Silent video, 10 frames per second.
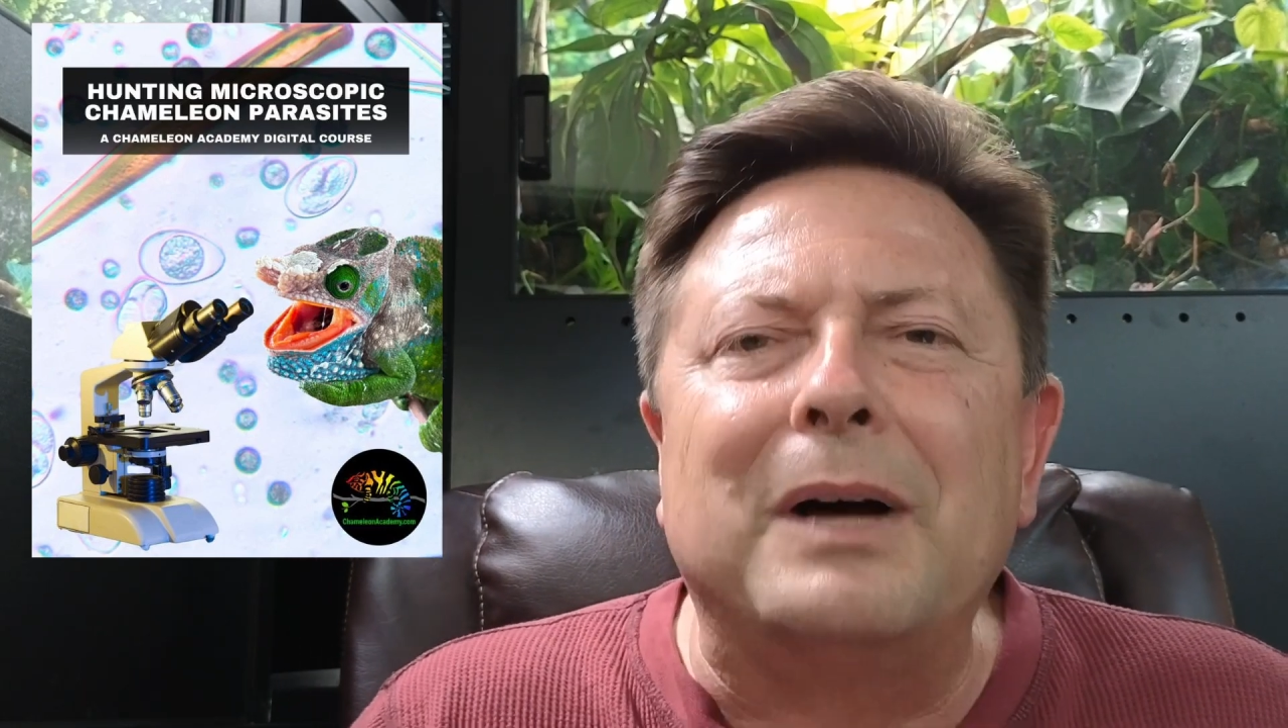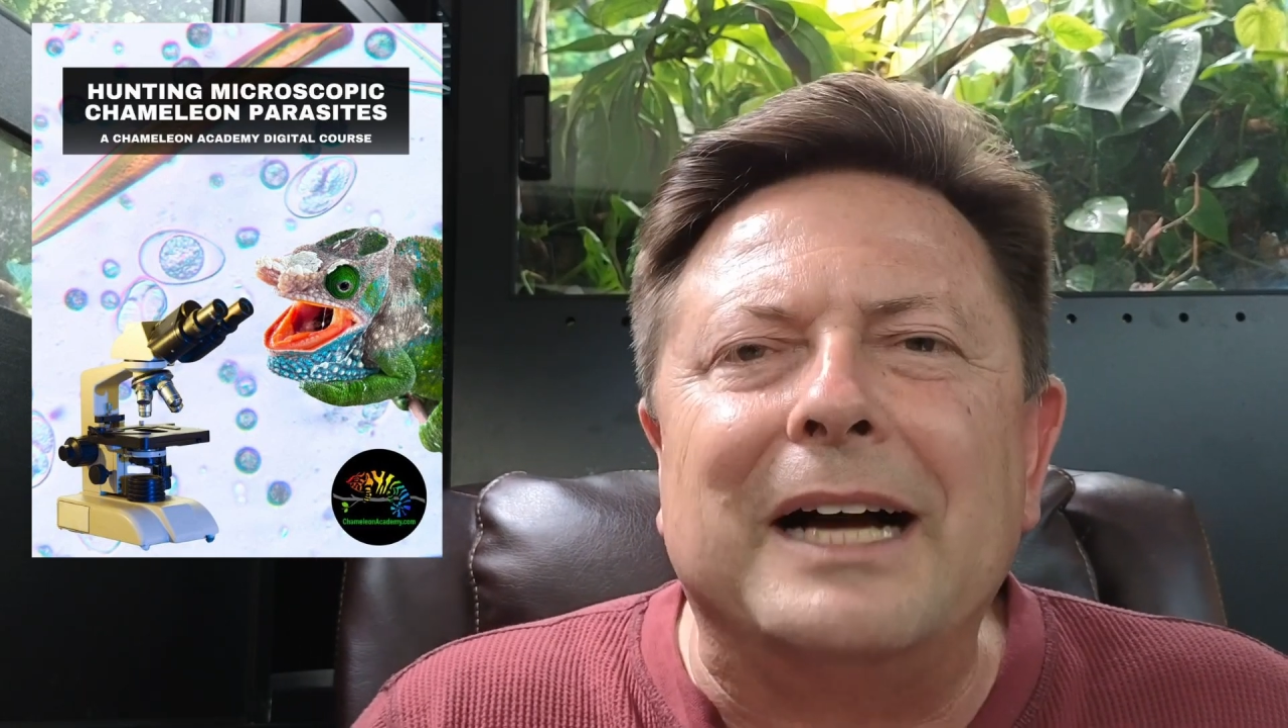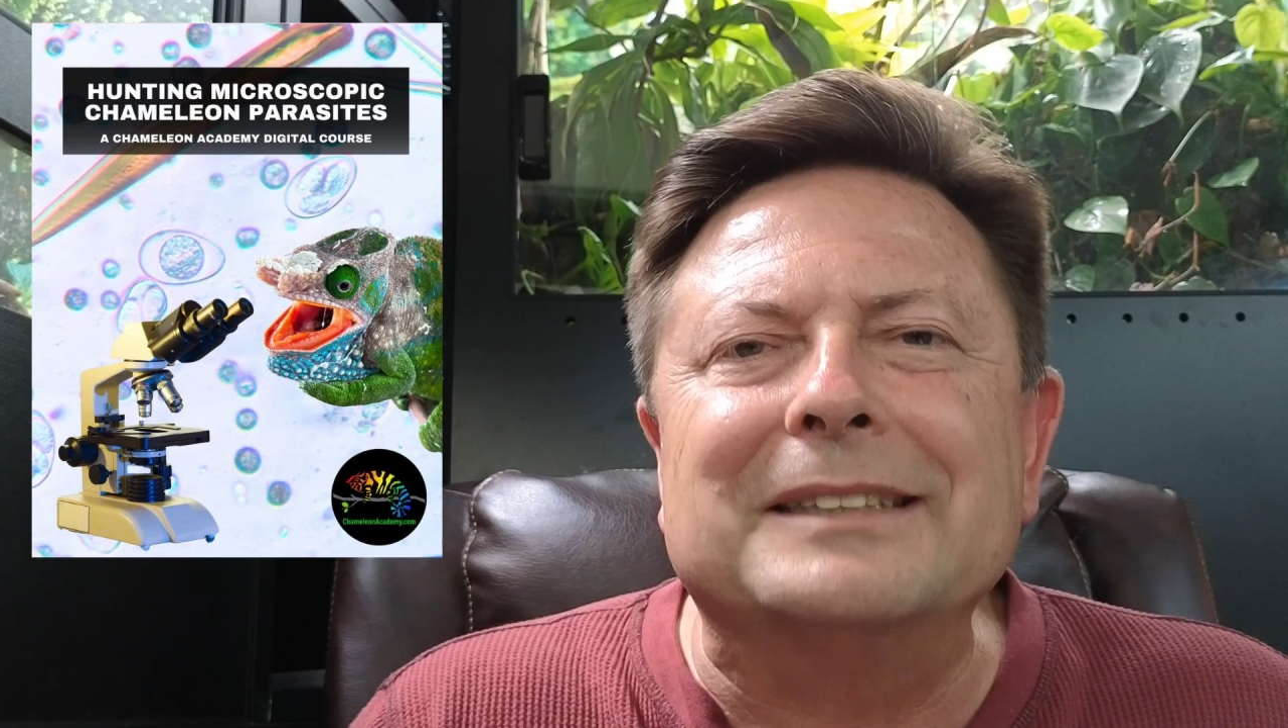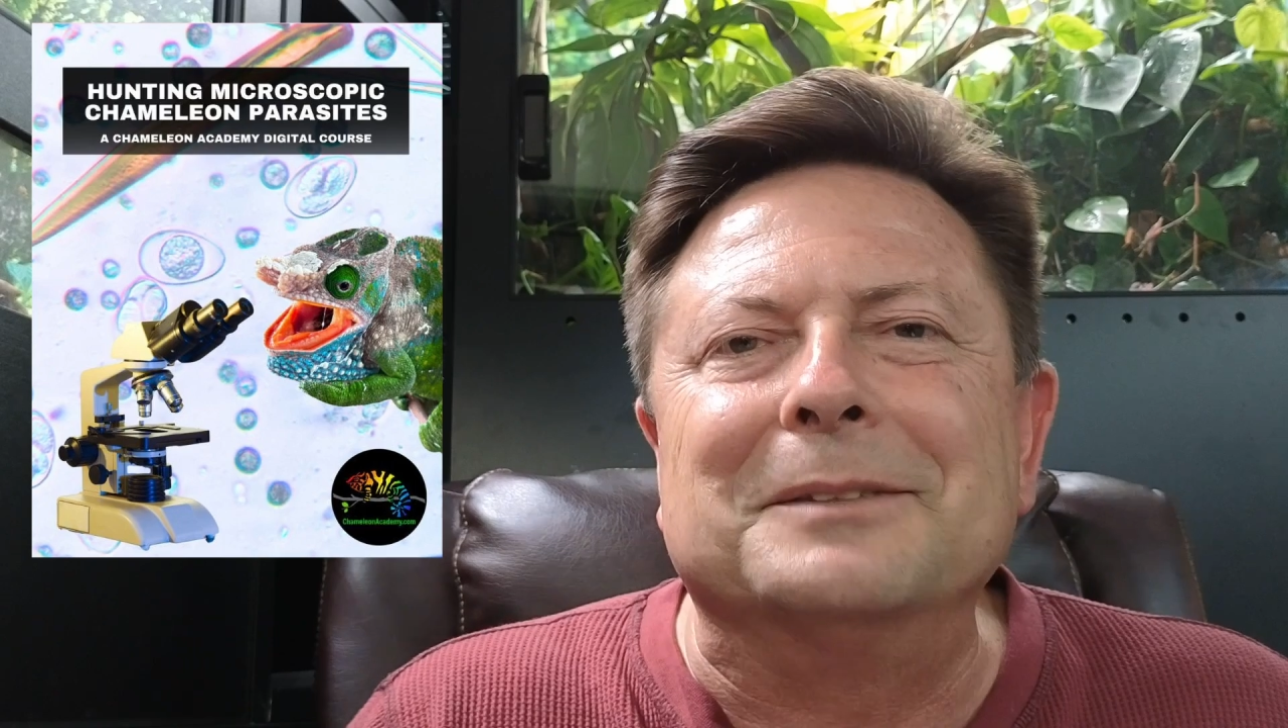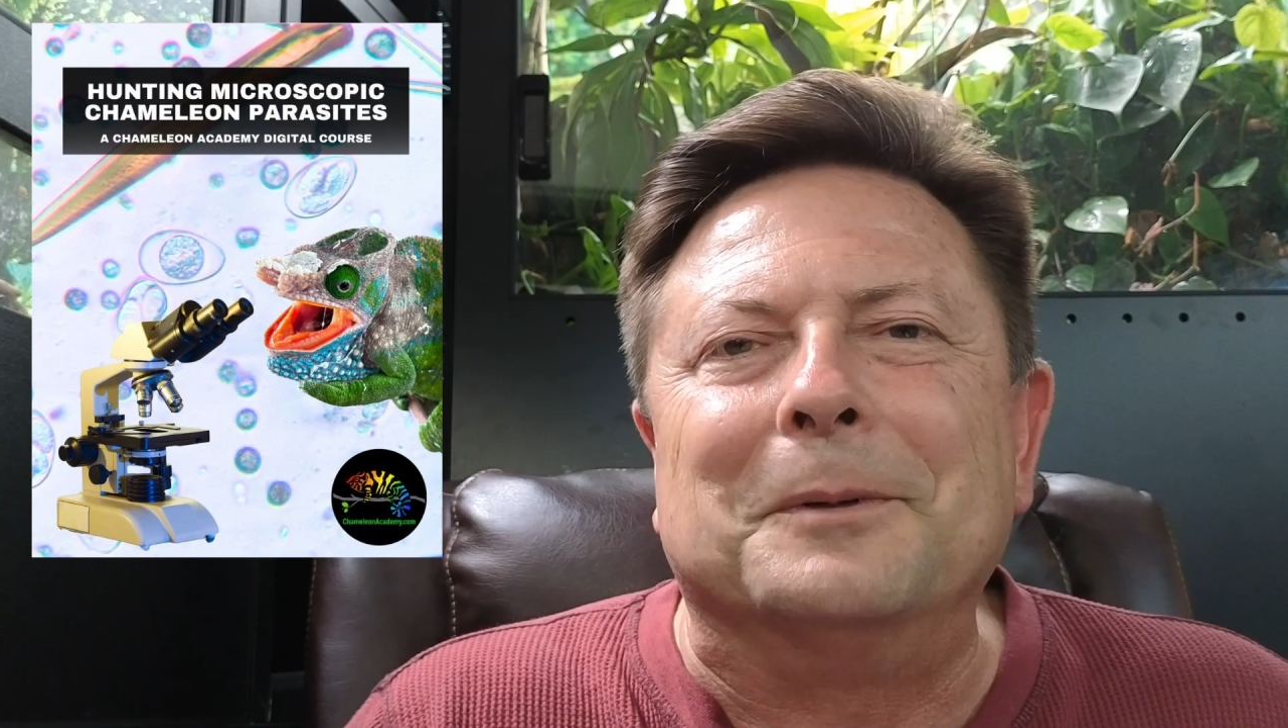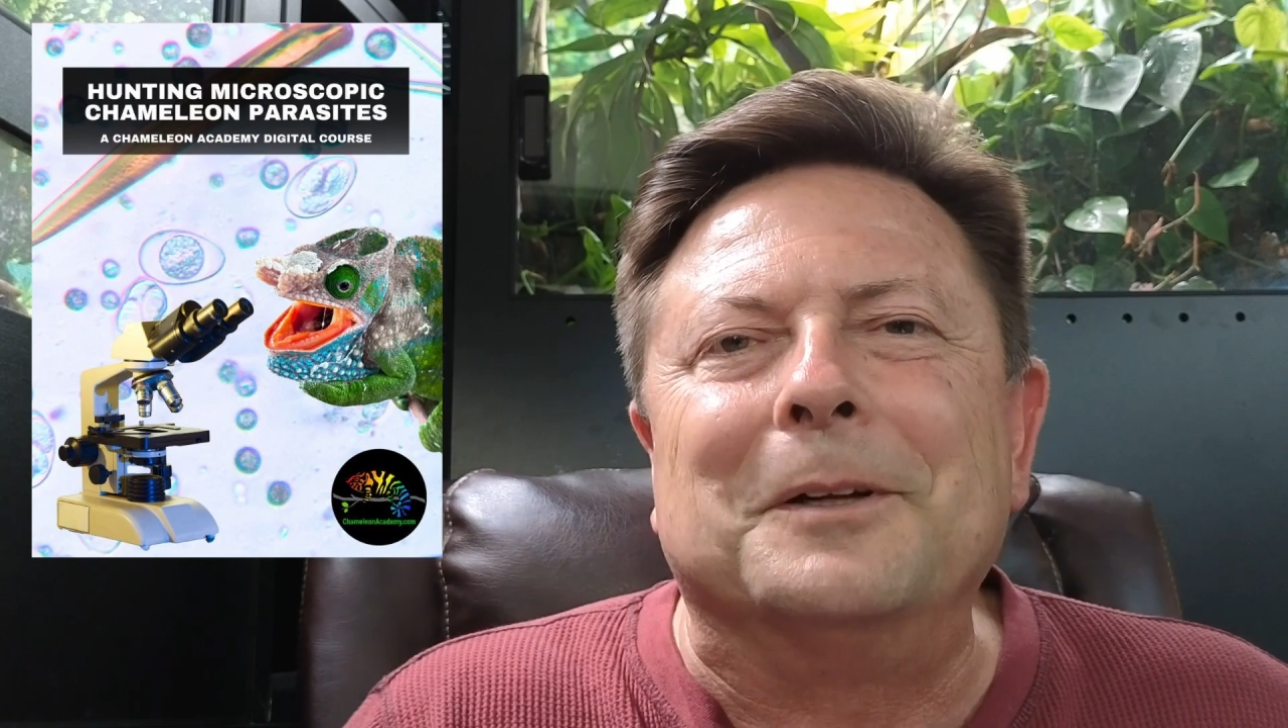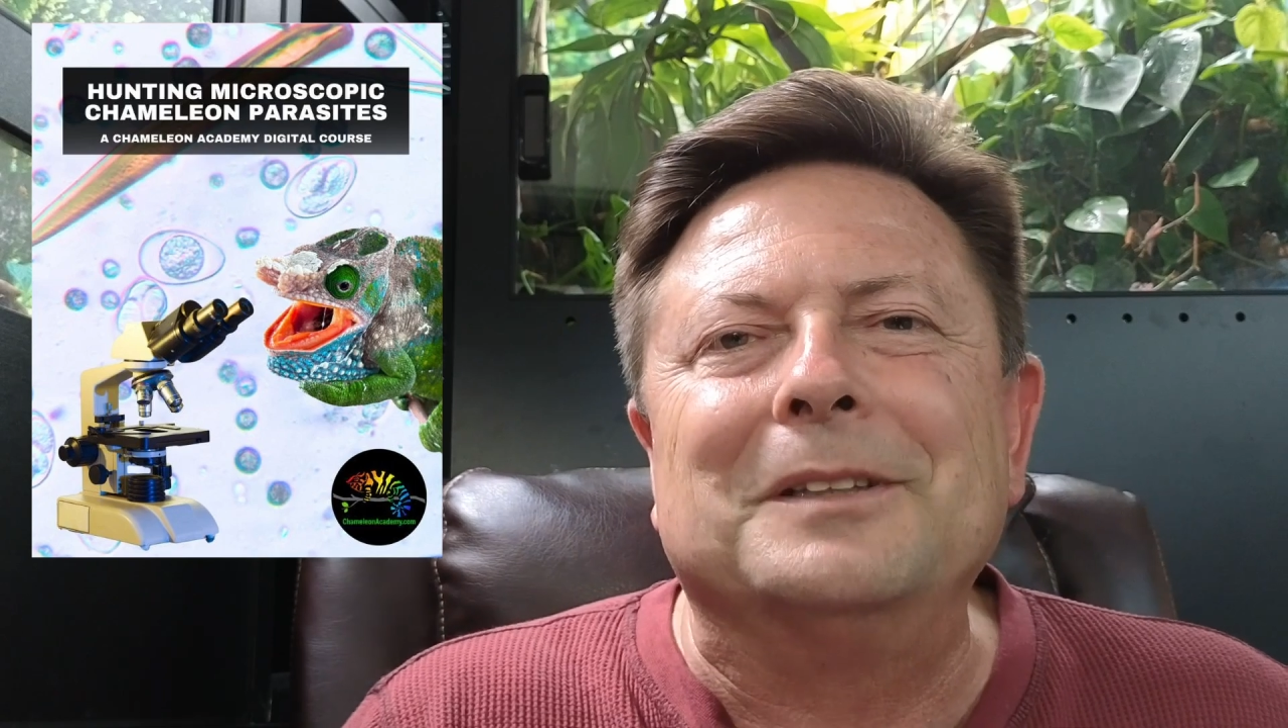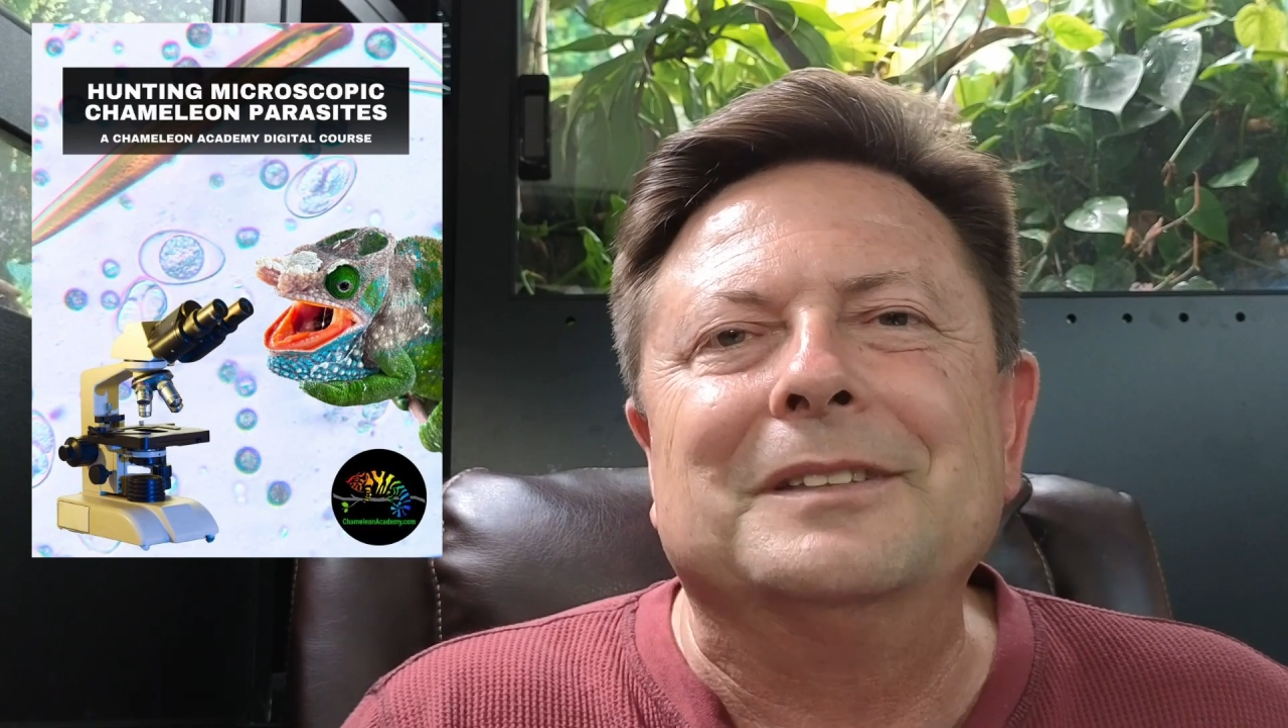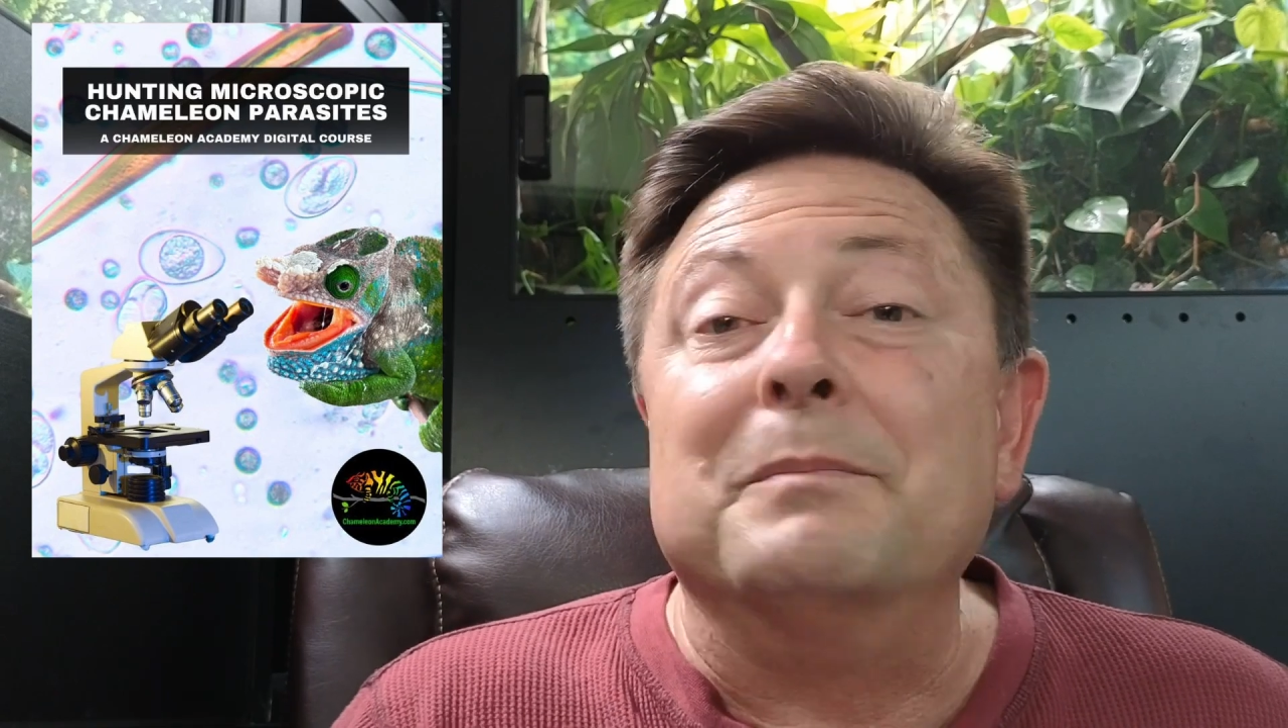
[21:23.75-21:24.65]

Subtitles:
possible